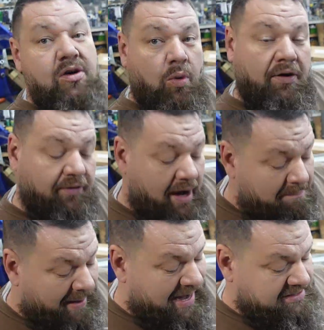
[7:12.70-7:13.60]
whenever I
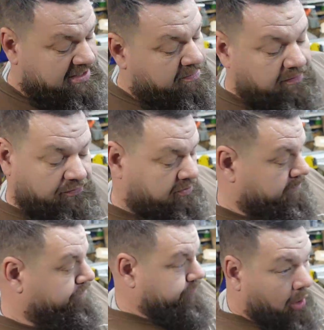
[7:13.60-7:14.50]
buy something for
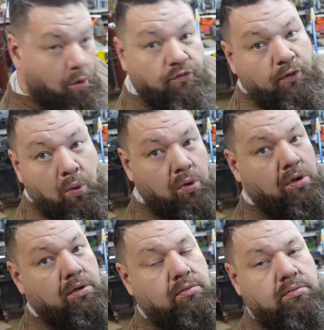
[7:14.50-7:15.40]

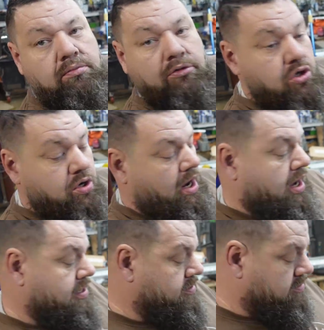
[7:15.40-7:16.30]
04
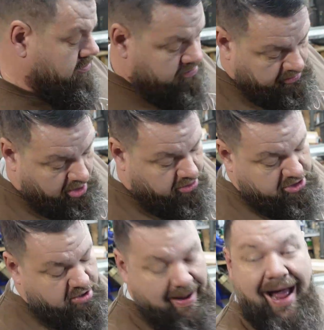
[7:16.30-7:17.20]
Yukon long
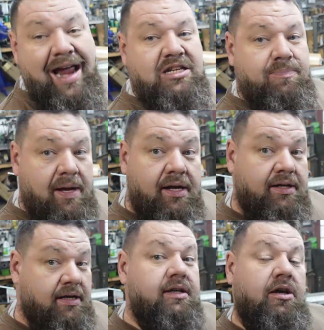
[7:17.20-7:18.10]
tube, I expect
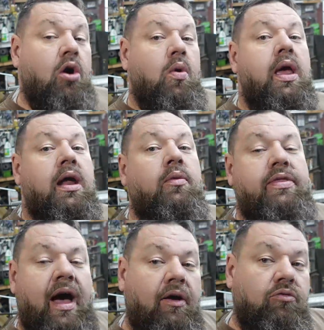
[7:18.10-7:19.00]
it to go in
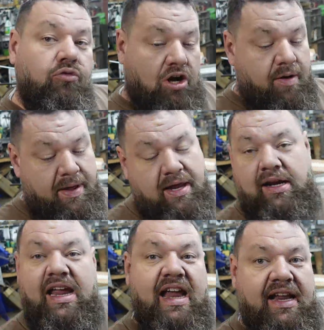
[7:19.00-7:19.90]
without rubbing
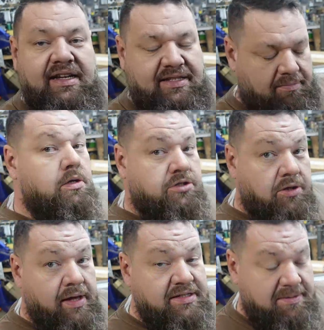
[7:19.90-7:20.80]
and hitting something. So
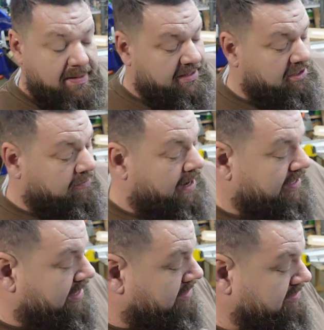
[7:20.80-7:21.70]
that's the big deal right
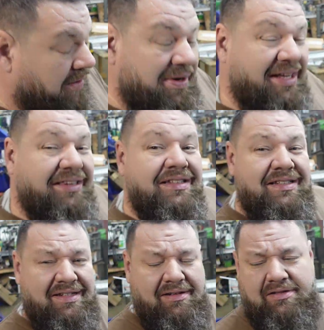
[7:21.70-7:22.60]
now, is I want to get
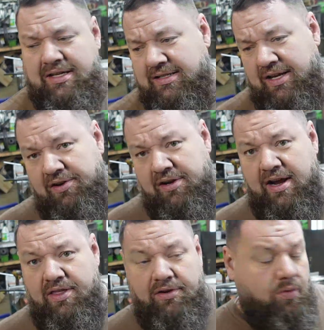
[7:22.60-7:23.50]
this 6 liter
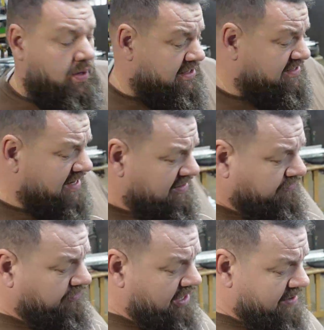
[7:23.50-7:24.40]
together. We can set it in the
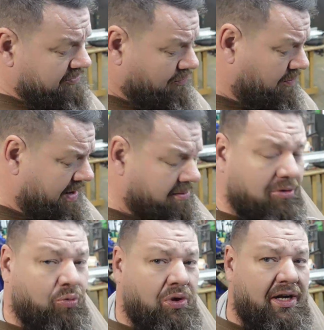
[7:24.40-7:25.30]
frame, then we'll be able
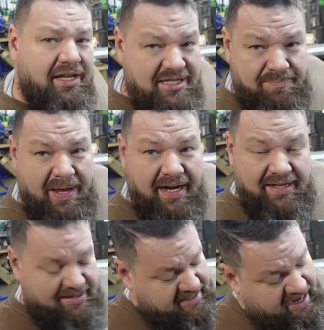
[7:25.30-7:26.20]
to really inspect
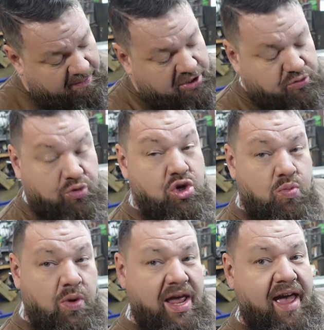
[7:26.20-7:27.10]
and see how much
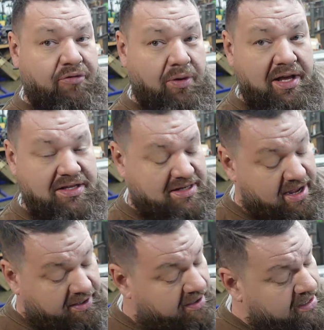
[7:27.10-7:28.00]
room we have around this
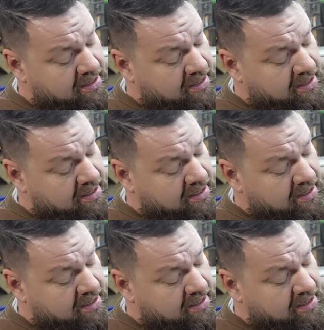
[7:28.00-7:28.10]
header.